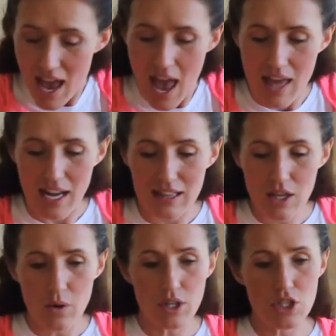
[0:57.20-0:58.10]
and I
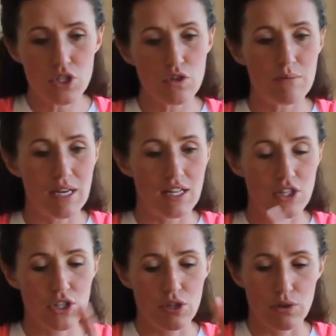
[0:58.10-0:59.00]
loaded Zoom
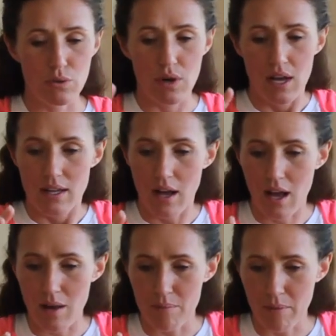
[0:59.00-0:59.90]
into
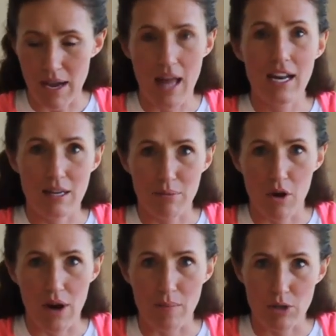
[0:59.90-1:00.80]
my editing
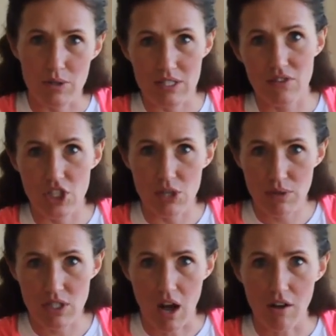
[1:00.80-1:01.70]
program, which was DaVinci
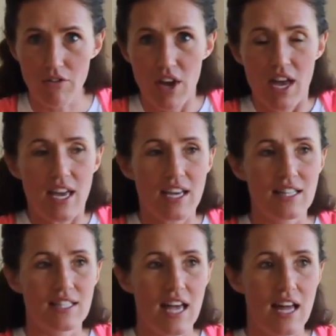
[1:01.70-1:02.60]
Resolve, it
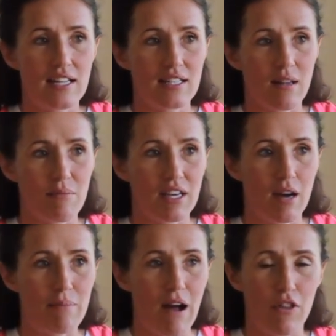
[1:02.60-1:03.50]
said something
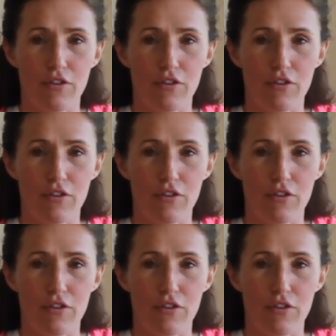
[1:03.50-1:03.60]
about the